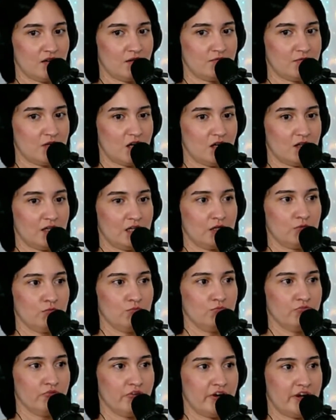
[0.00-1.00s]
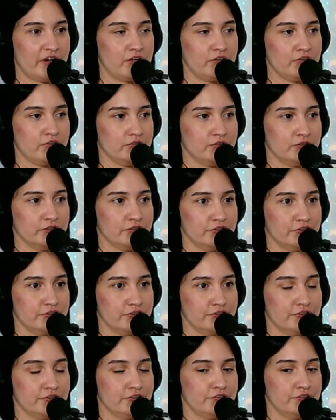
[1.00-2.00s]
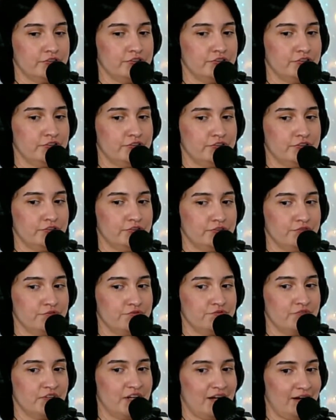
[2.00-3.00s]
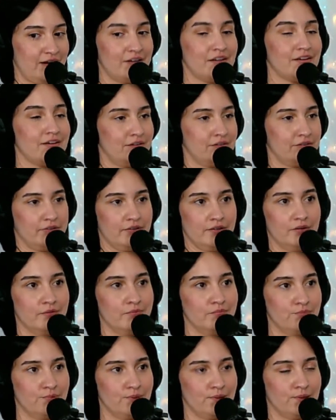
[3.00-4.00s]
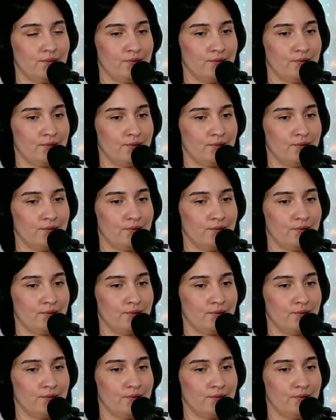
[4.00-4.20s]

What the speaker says: I'm not like regular at any club, but